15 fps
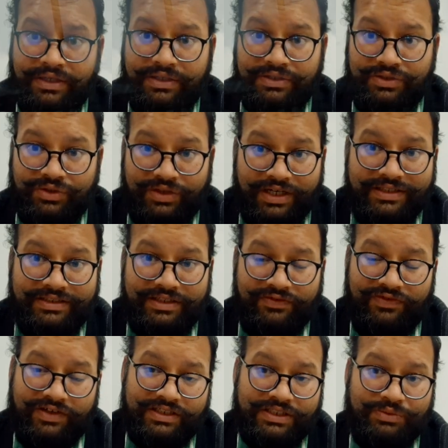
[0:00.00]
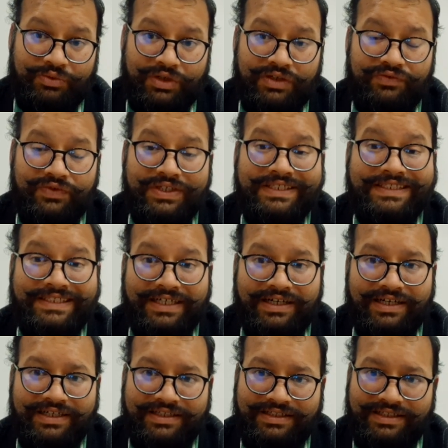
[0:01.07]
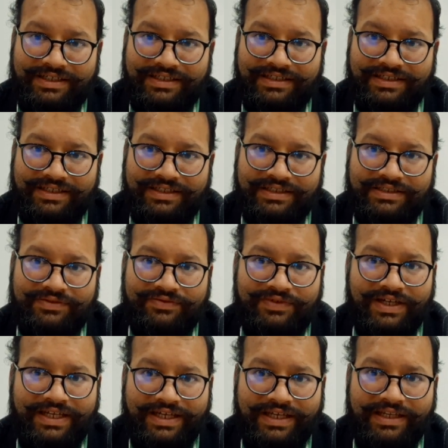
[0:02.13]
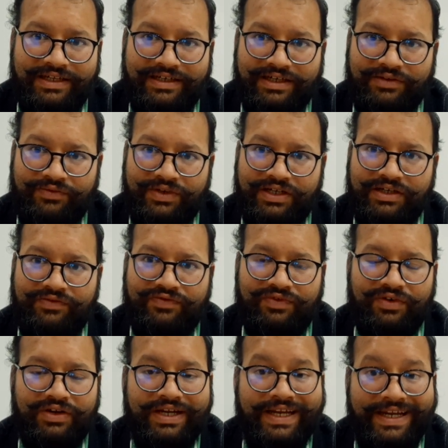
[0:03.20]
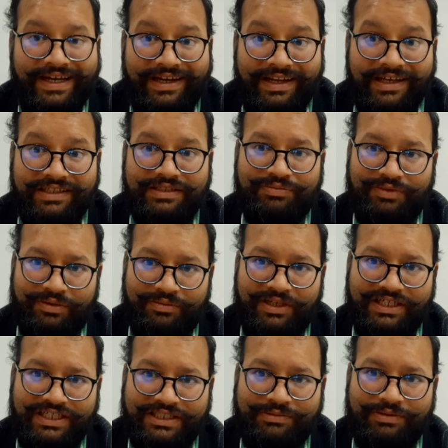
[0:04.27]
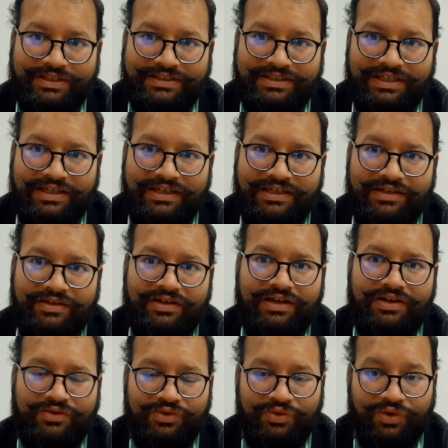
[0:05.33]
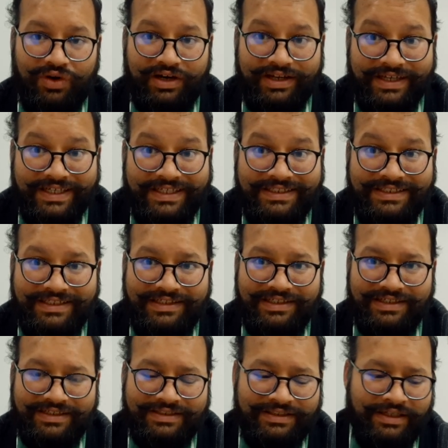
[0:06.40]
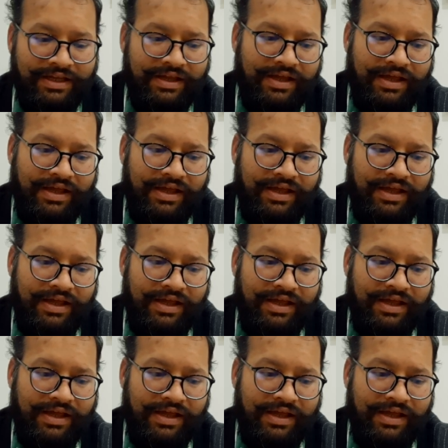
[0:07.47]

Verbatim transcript: So guys, the first point which I think is very inconvenient for Indians public especially and who are engineers,